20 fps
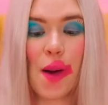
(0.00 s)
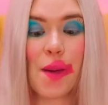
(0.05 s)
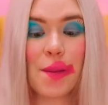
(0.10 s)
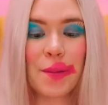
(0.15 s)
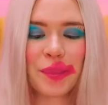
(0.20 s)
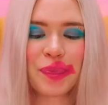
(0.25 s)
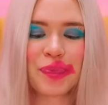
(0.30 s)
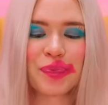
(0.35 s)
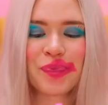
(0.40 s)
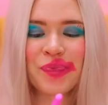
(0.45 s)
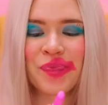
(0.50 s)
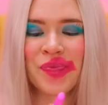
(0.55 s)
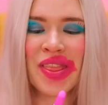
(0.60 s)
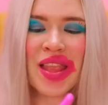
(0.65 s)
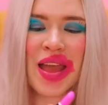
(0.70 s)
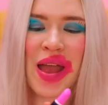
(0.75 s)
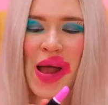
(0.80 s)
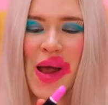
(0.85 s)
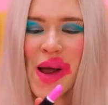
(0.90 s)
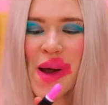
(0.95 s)
Look at
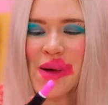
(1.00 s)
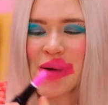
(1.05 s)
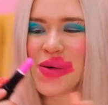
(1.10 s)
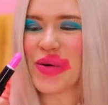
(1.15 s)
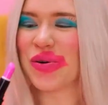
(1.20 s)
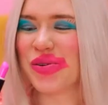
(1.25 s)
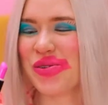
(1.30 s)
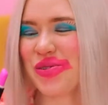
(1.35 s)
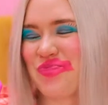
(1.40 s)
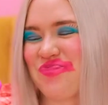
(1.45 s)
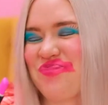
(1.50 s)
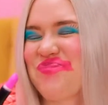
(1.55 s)
this shade.